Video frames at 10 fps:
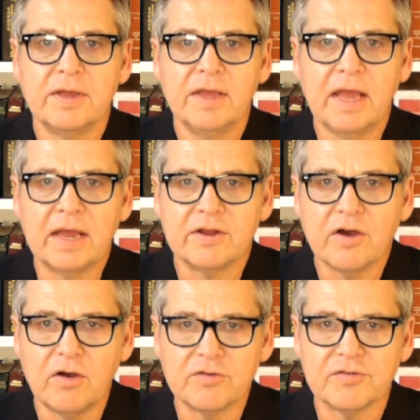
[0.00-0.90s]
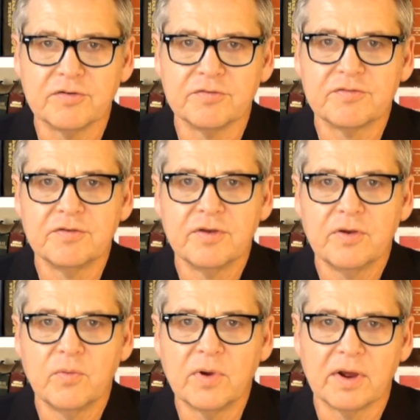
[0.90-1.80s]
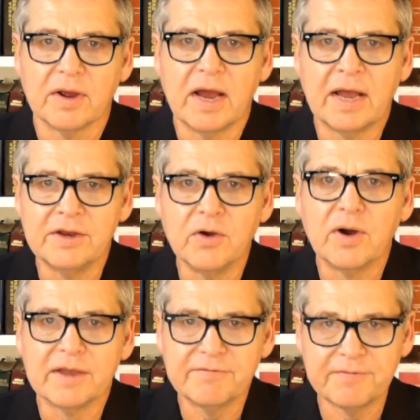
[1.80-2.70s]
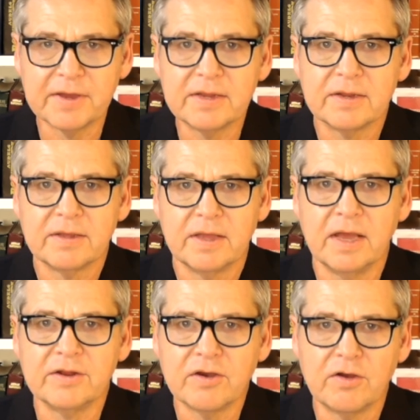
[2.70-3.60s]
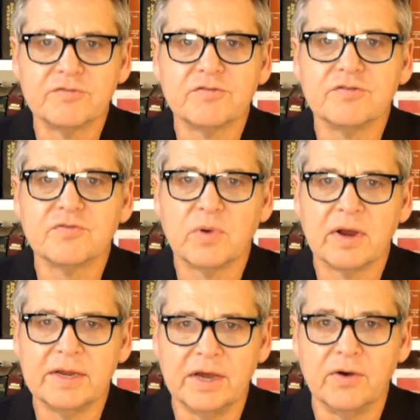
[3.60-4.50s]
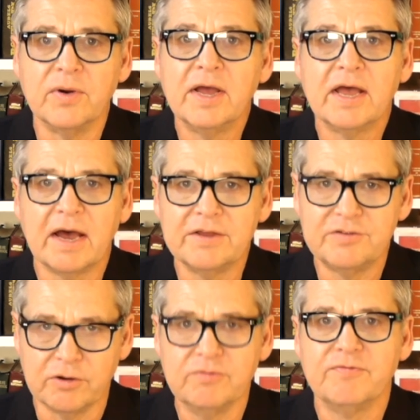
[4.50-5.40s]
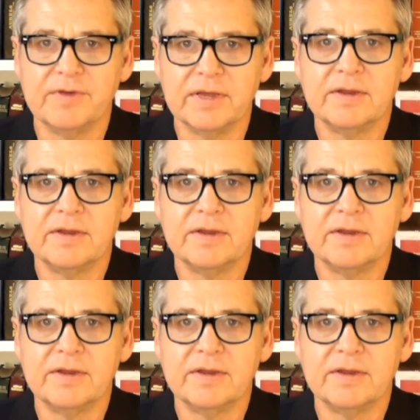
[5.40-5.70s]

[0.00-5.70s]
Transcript: and cultures where I know I fit and cultures where I know I don't fit.